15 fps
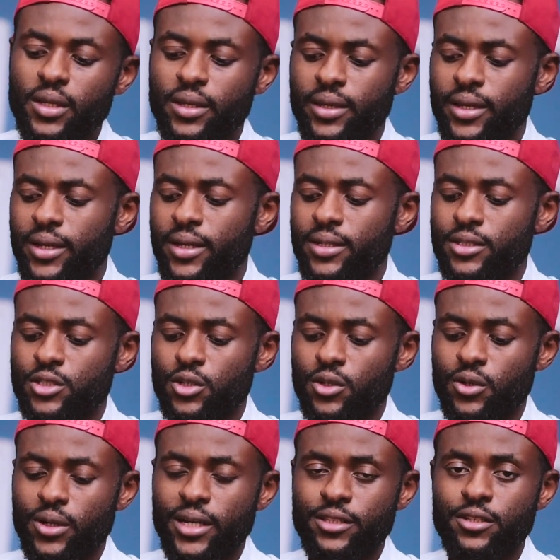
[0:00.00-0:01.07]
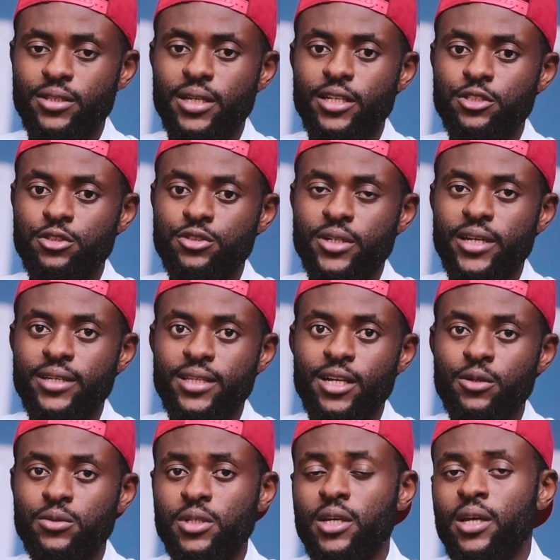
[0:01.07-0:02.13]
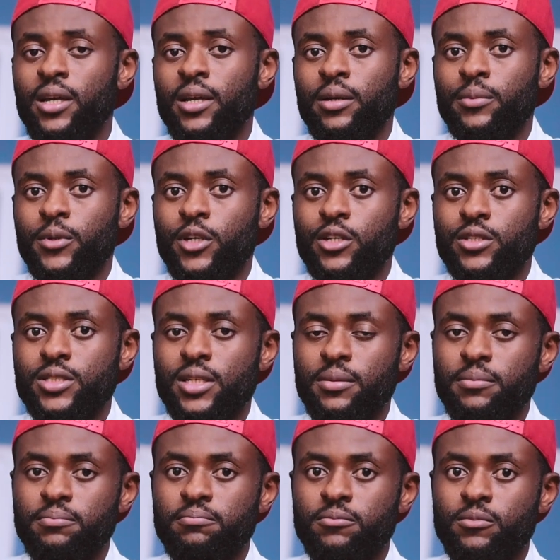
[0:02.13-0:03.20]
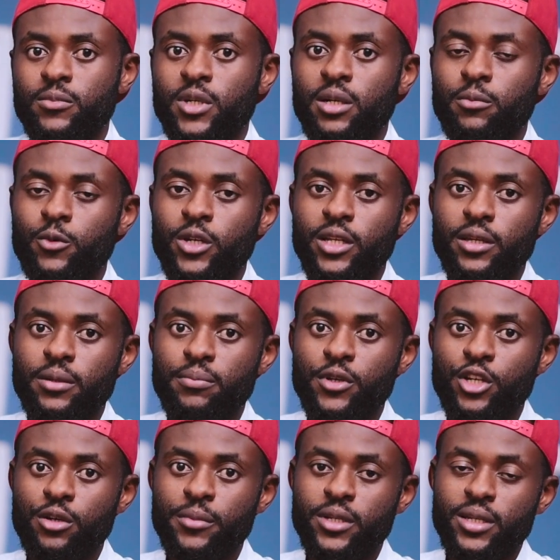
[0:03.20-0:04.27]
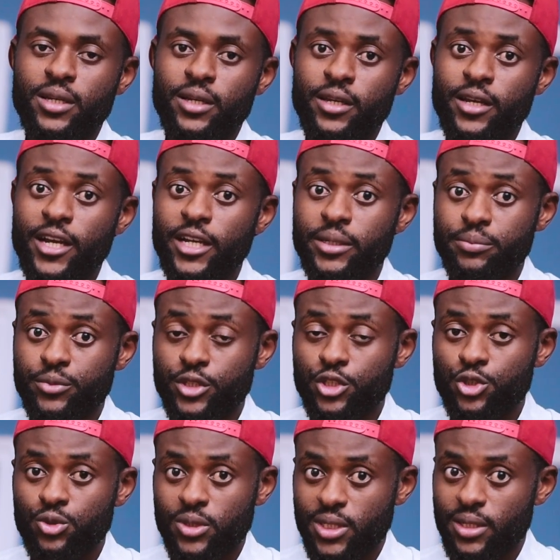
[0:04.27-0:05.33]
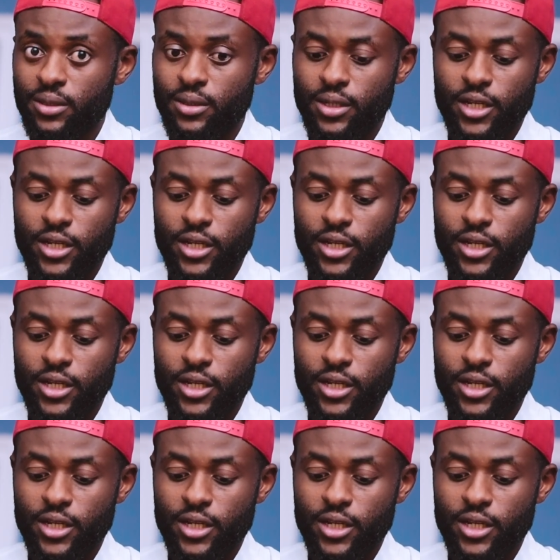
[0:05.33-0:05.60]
Yeah, so I thought I should try it out, because I'm really becoming a hybrid shooter.